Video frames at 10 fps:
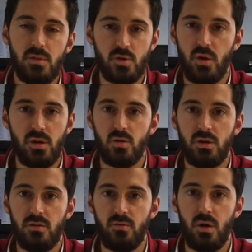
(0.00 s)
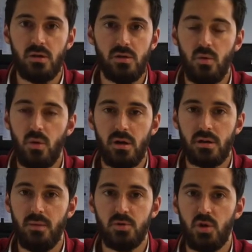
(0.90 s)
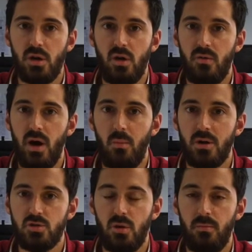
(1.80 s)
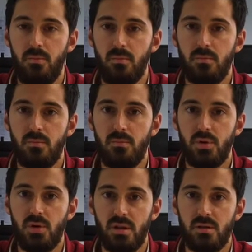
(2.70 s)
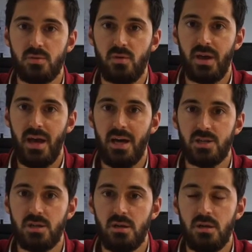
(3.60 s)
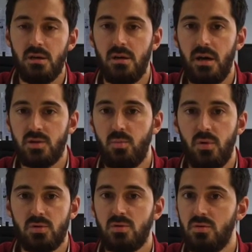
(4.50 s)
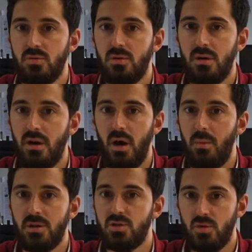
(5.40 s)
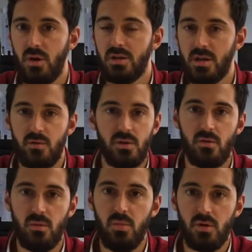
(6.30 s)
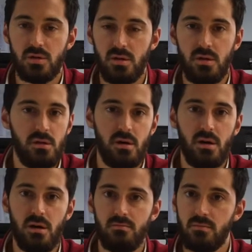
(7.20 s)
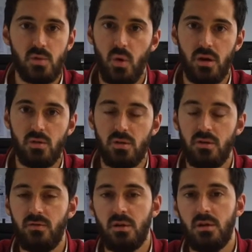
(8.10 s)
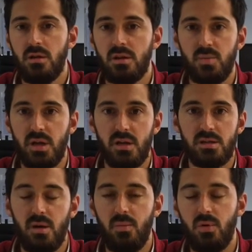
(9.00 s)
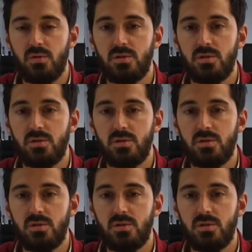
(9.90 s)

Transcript: It's quite intuitive, right? You want to keep track of how much you're burning in terms of cash as opposed to how much you are generating on the books. Quite intuitive. Let's make an example.